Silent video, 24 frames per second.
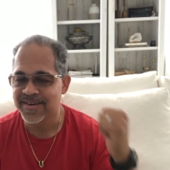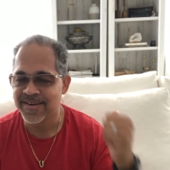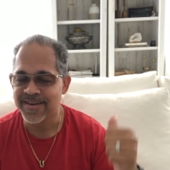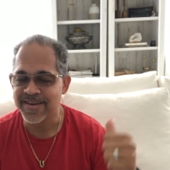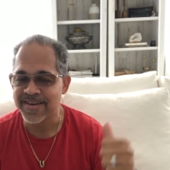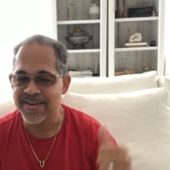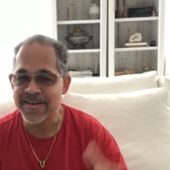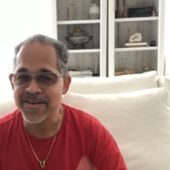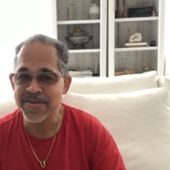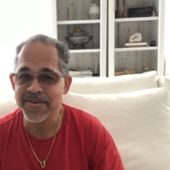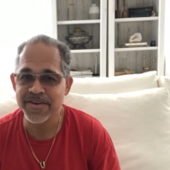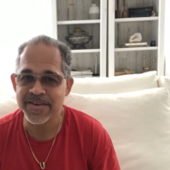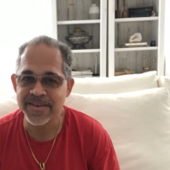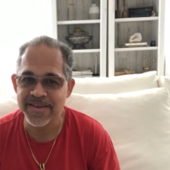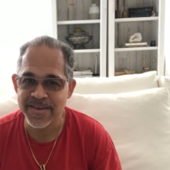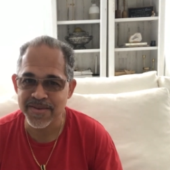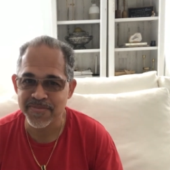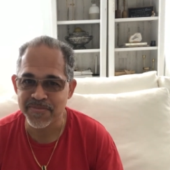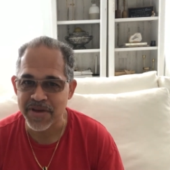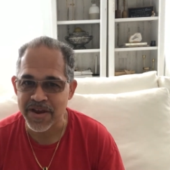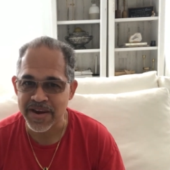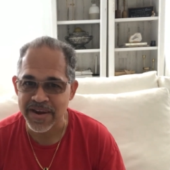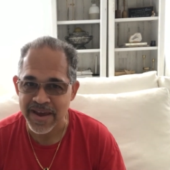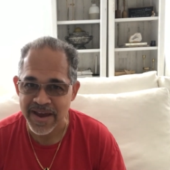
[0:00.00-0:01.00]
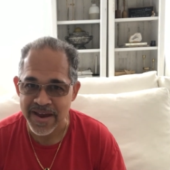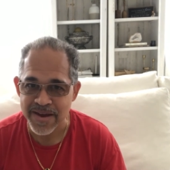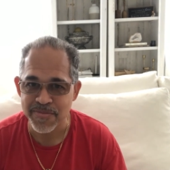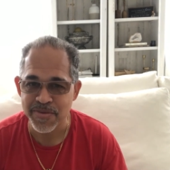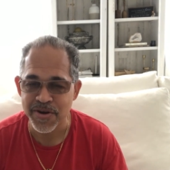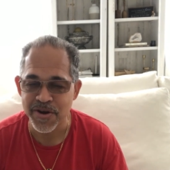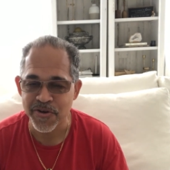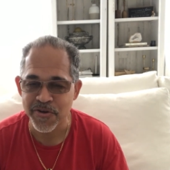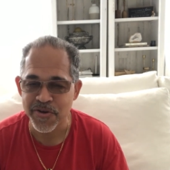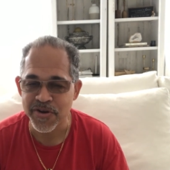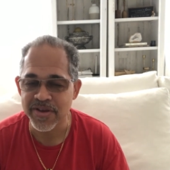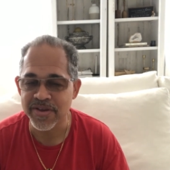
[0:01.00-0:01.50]
in my
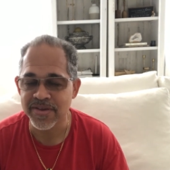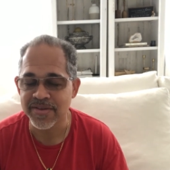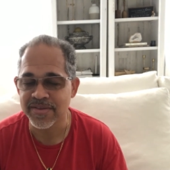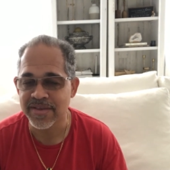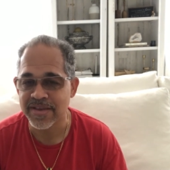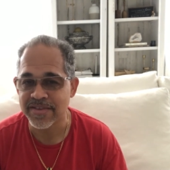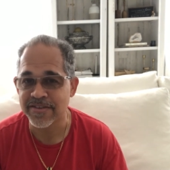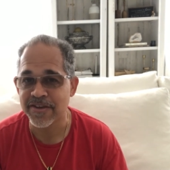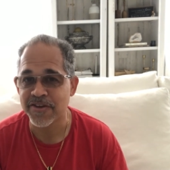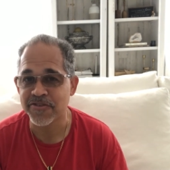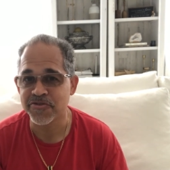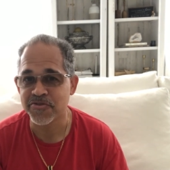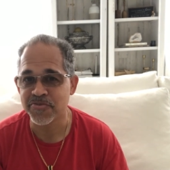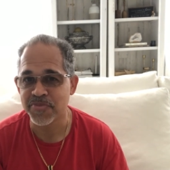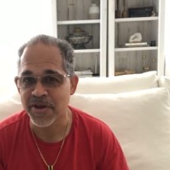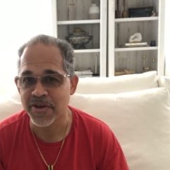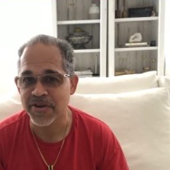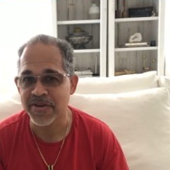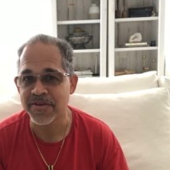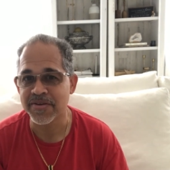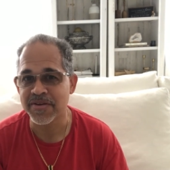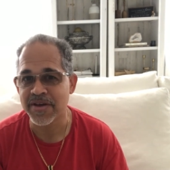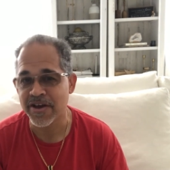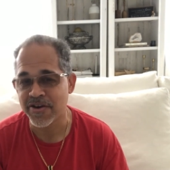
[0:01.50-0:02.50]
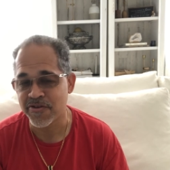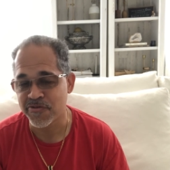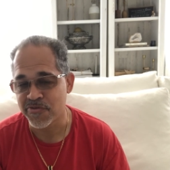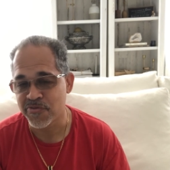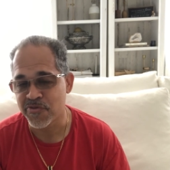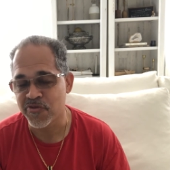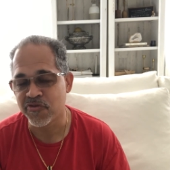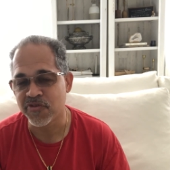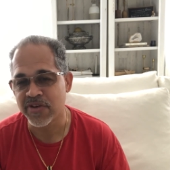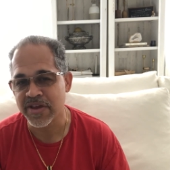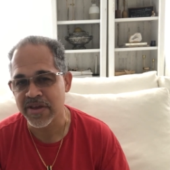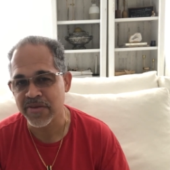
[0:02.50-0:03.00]
library that talks about how to
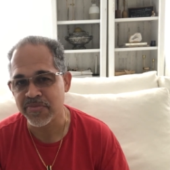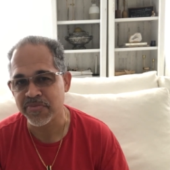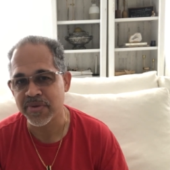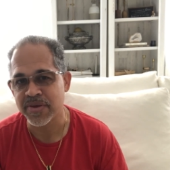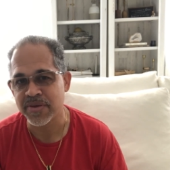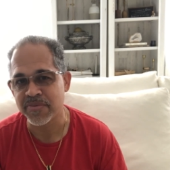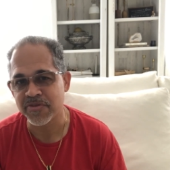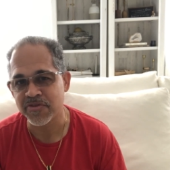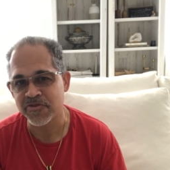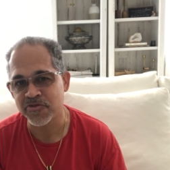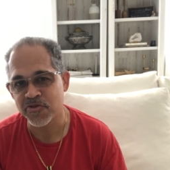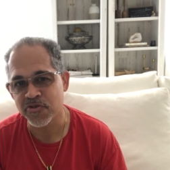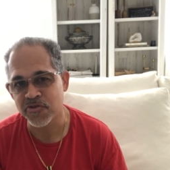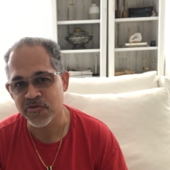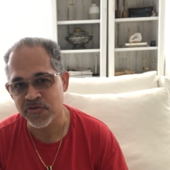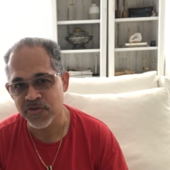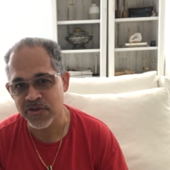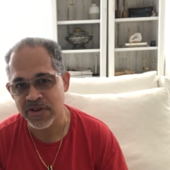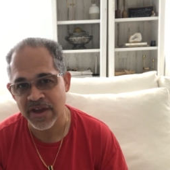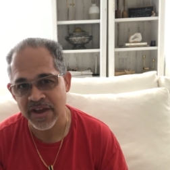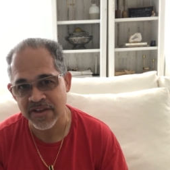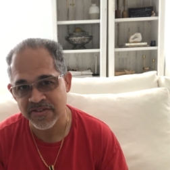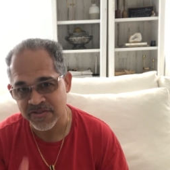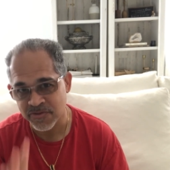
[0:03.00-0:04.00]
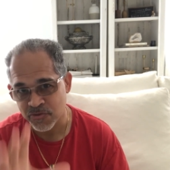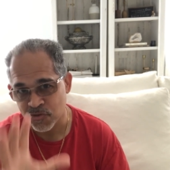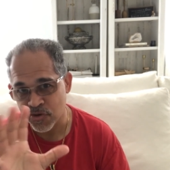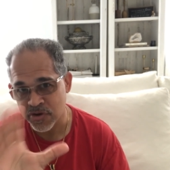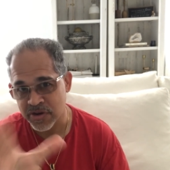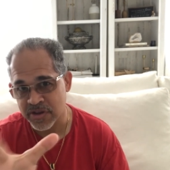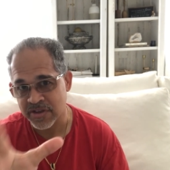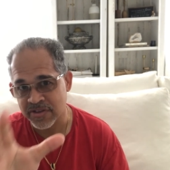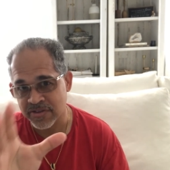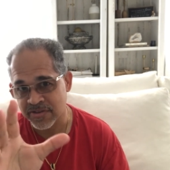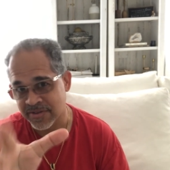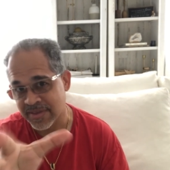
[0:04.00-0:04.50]
remove late payments. So if you guys are running
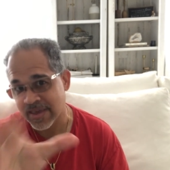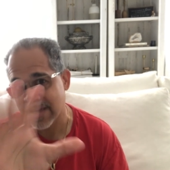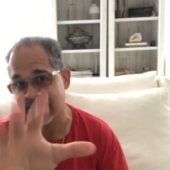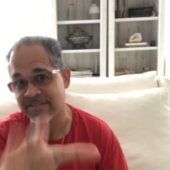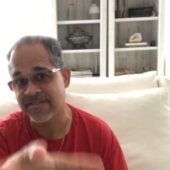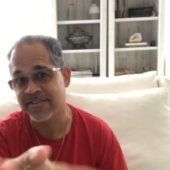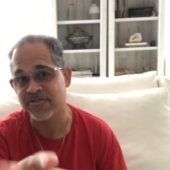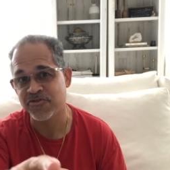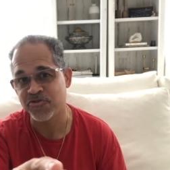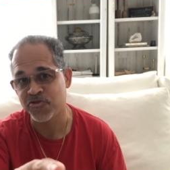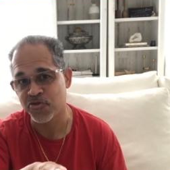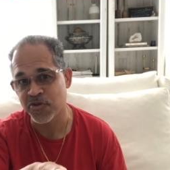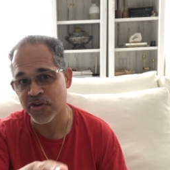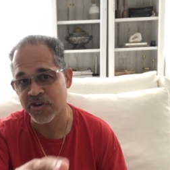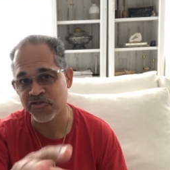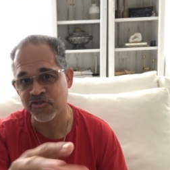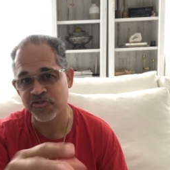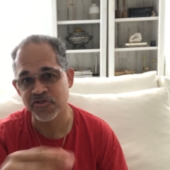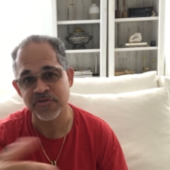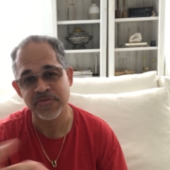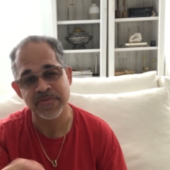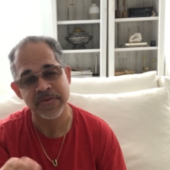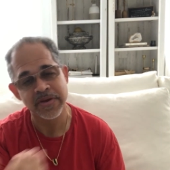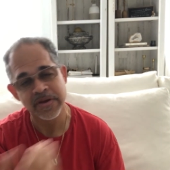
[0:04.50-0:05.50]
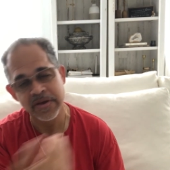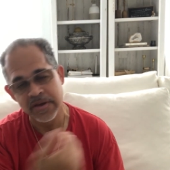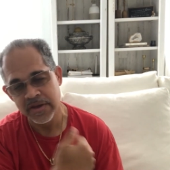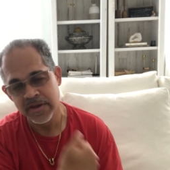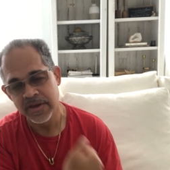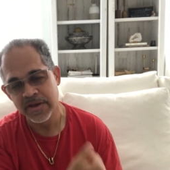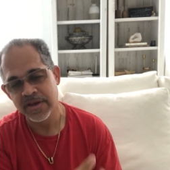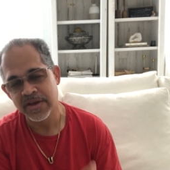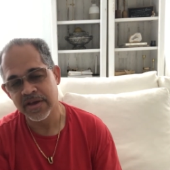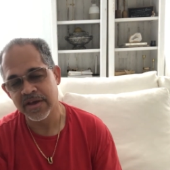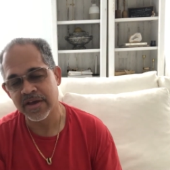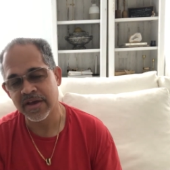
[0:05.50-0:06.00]
into that situation,
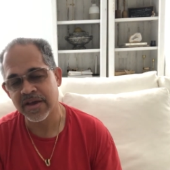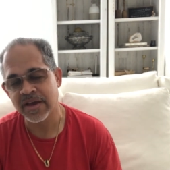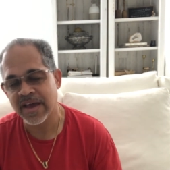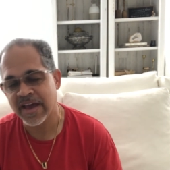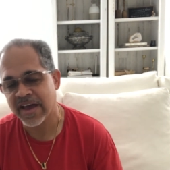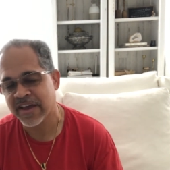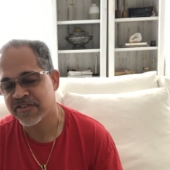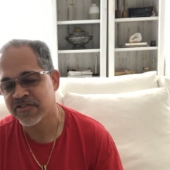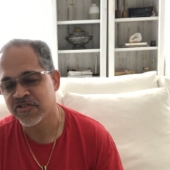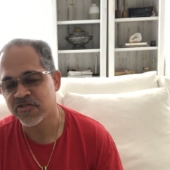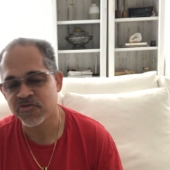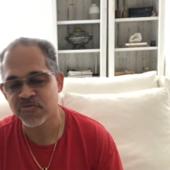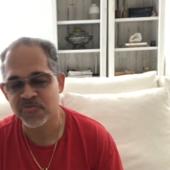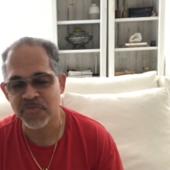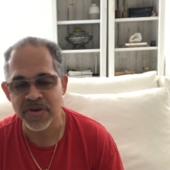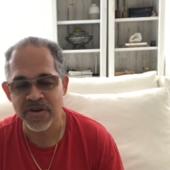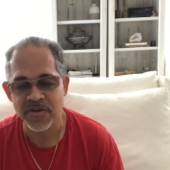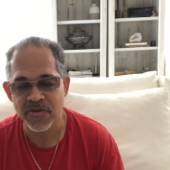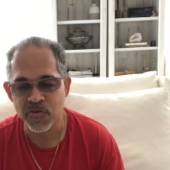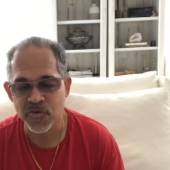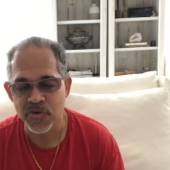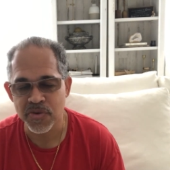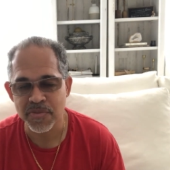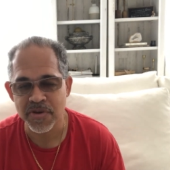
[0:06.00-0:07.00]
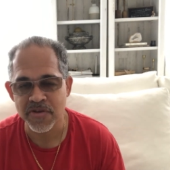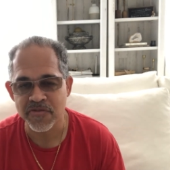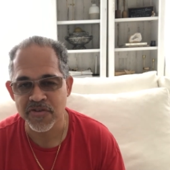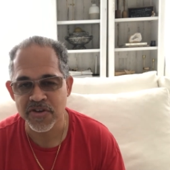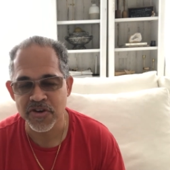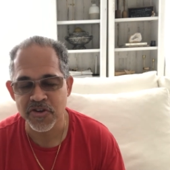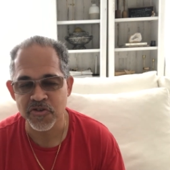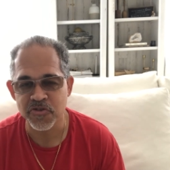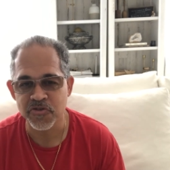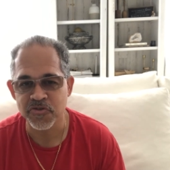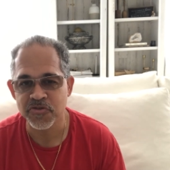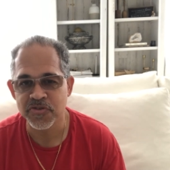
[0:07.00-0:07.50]
access one of my
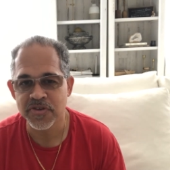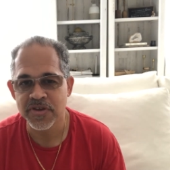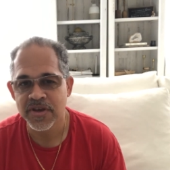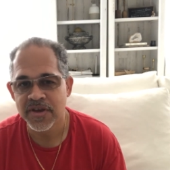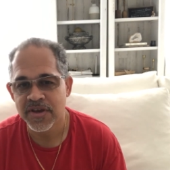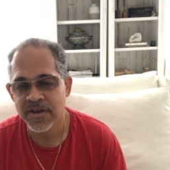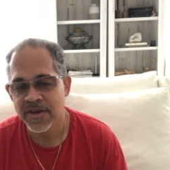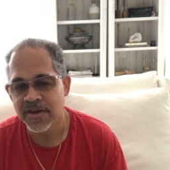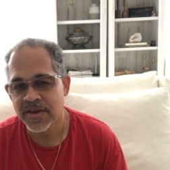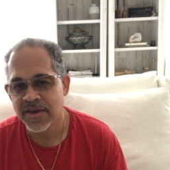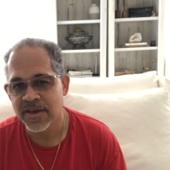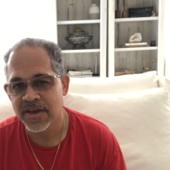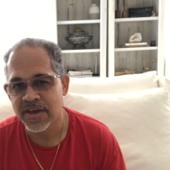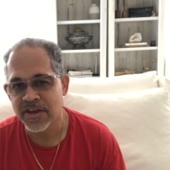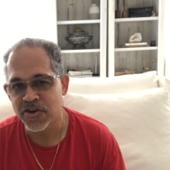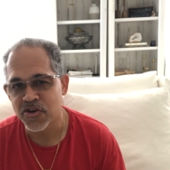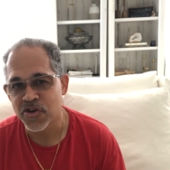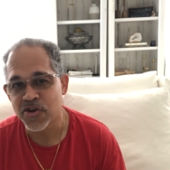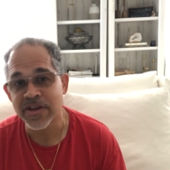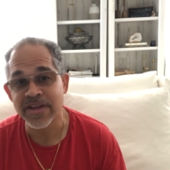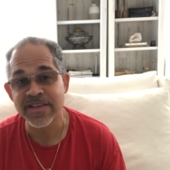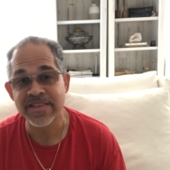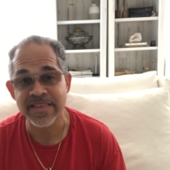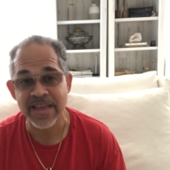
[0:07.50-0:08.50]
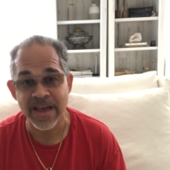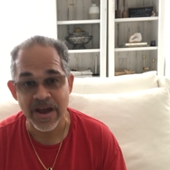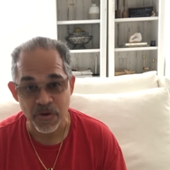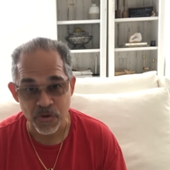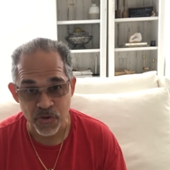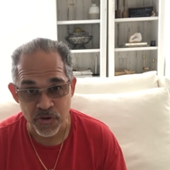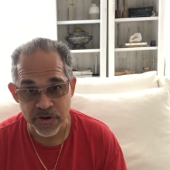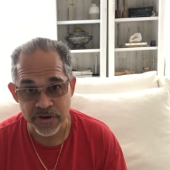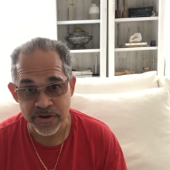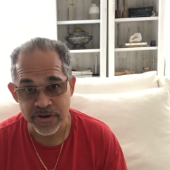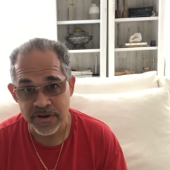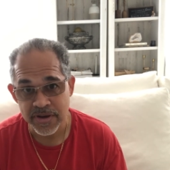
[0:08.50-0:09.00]
videos and look at that
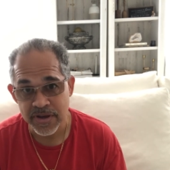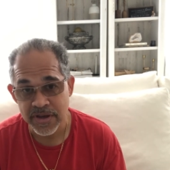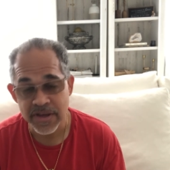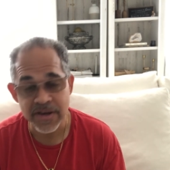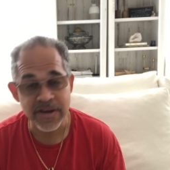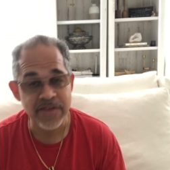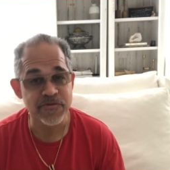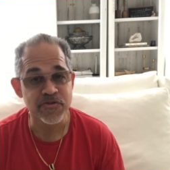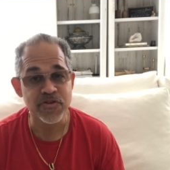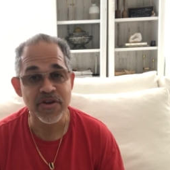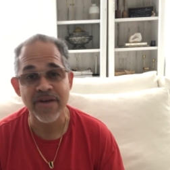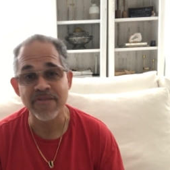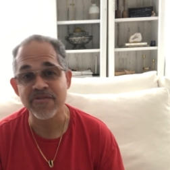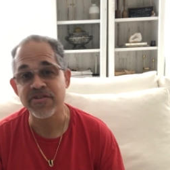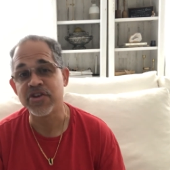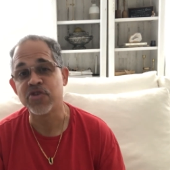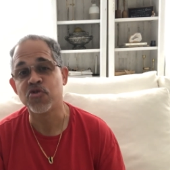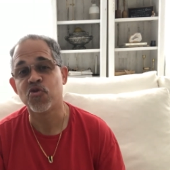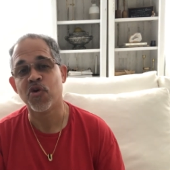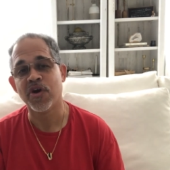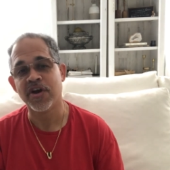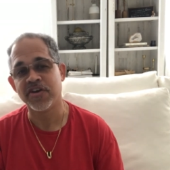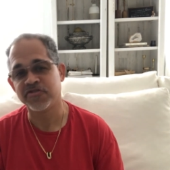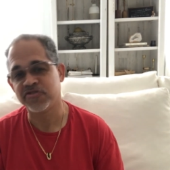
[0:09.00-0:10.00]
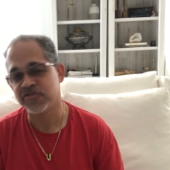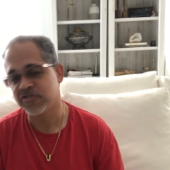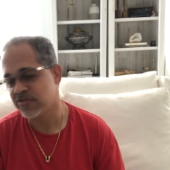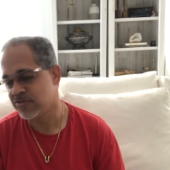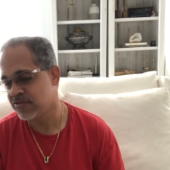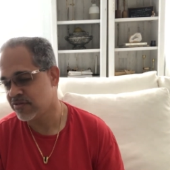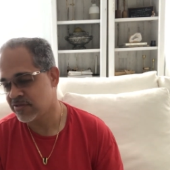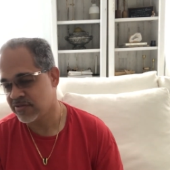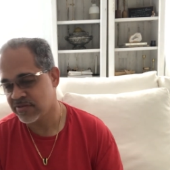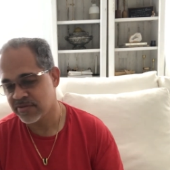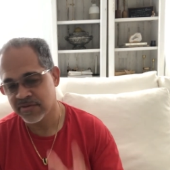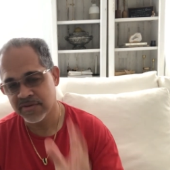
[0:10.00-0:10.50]
one. And if you have any
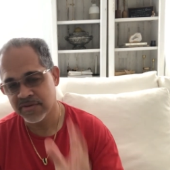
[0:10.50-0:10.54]
questions,